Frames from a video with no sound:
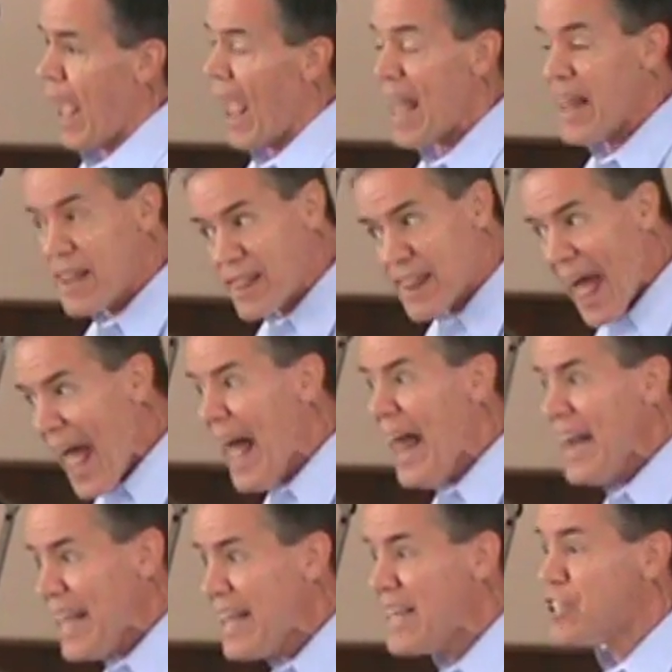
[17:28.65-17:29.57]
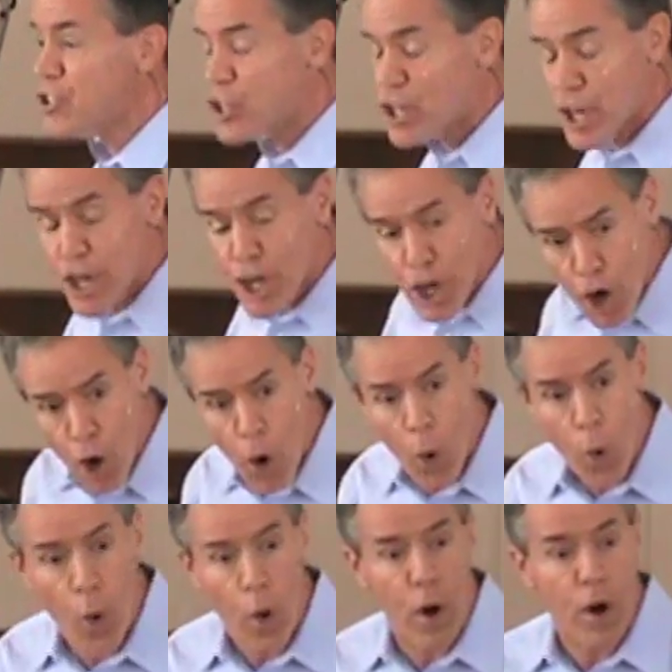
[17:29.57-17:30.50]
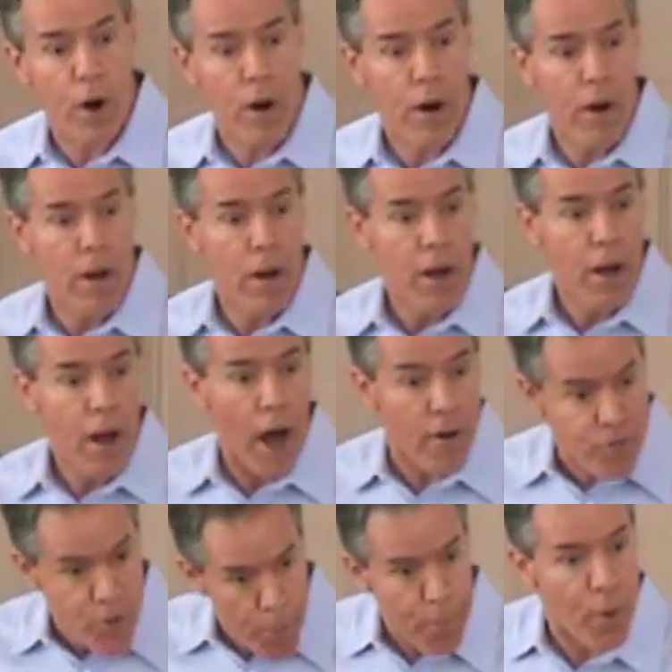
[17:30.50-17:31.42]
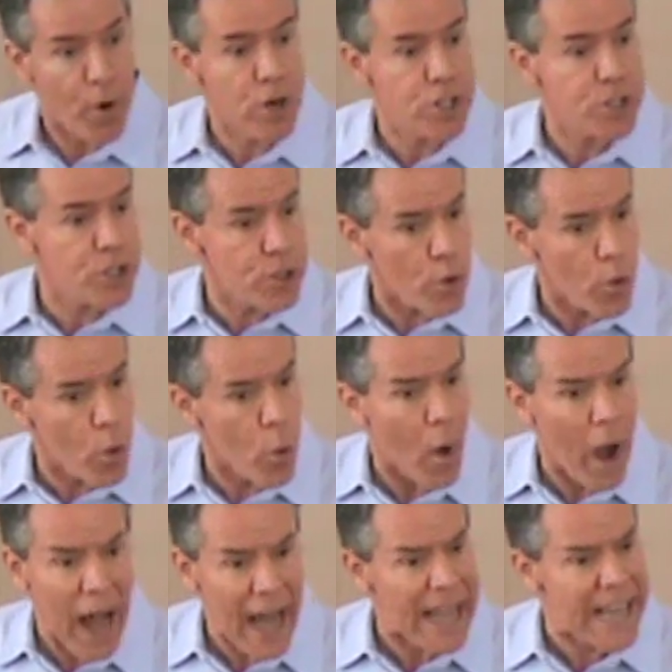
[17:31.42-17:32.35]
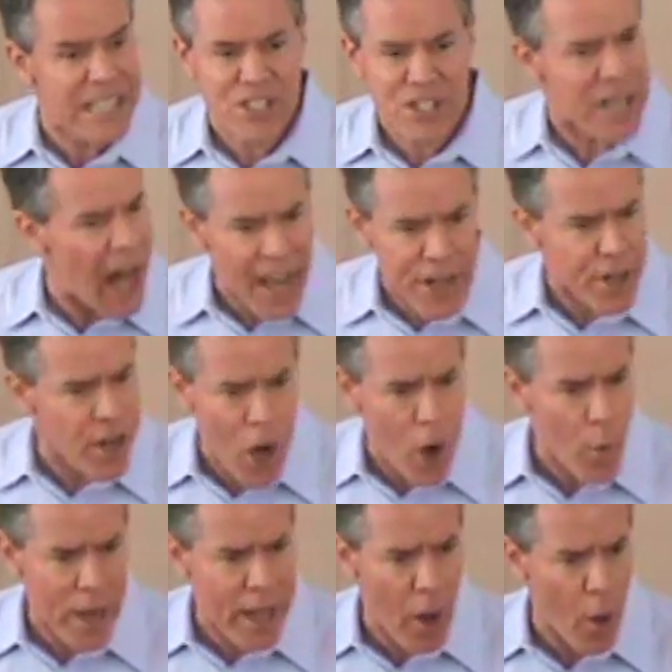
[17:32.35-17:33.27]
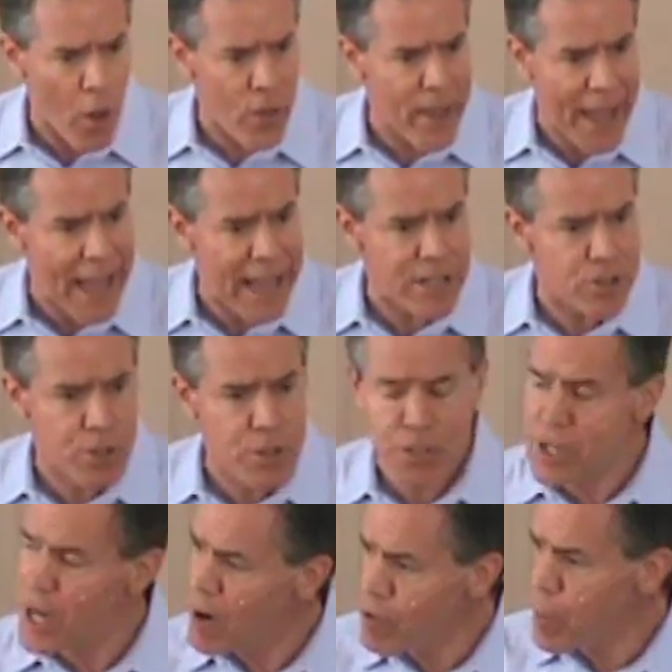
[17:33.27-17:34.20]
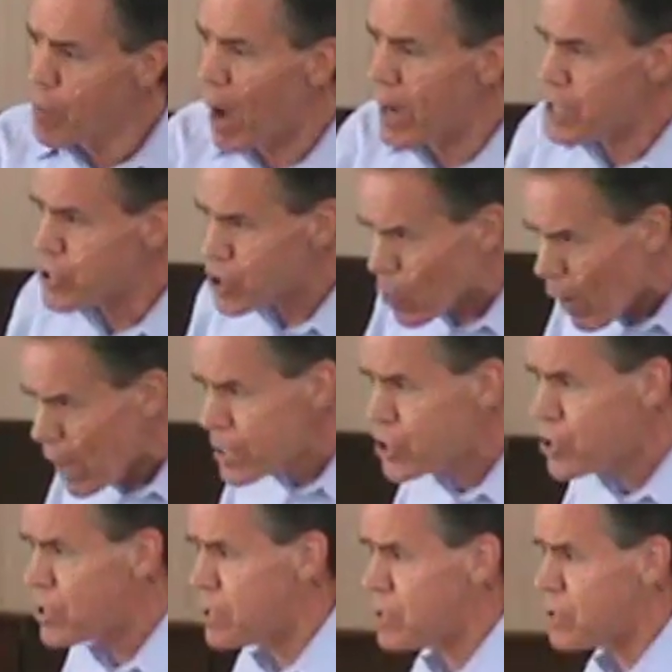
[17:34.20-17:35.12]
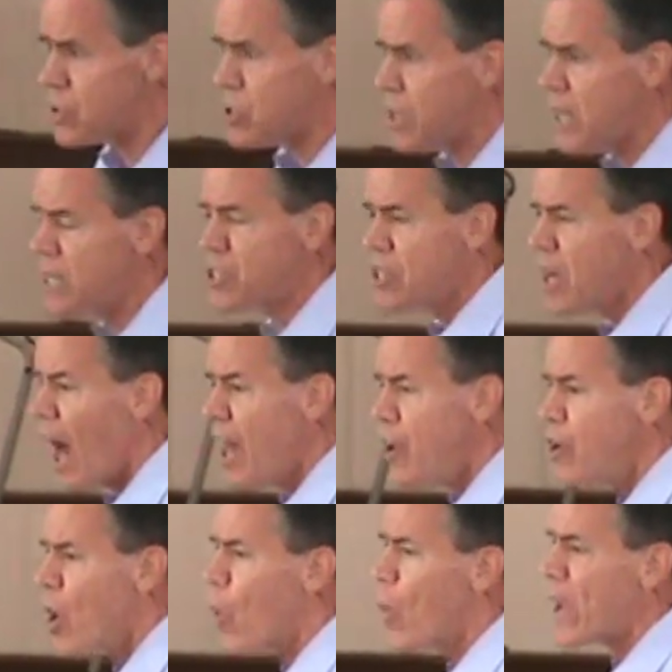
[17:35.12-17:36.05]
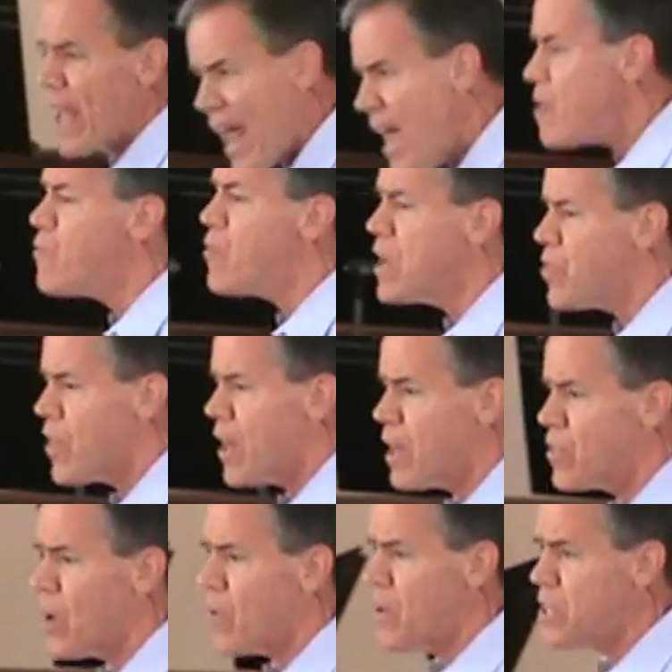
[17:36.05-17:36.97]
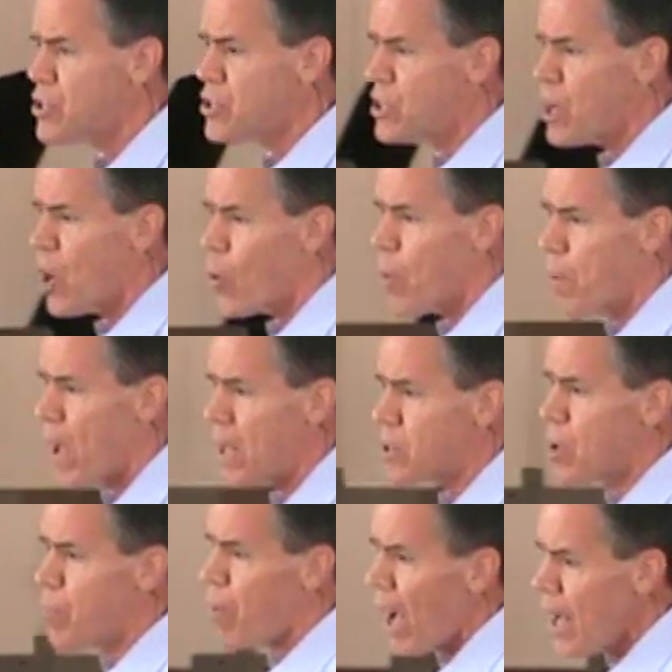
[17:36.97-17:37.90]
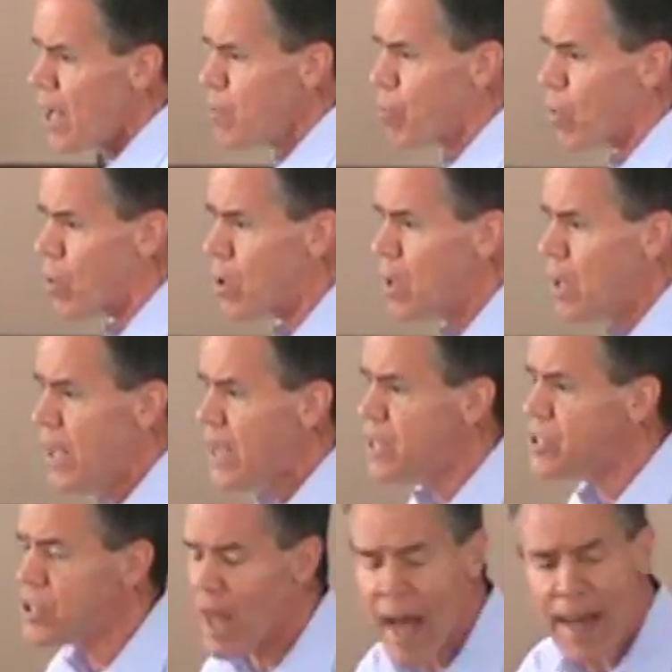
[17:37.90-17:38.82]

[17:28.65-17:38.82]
And that is the core of the personal why. It's not knowing all the answers to everybody's questions. It's not knowing everything there is to know about the Bible. It's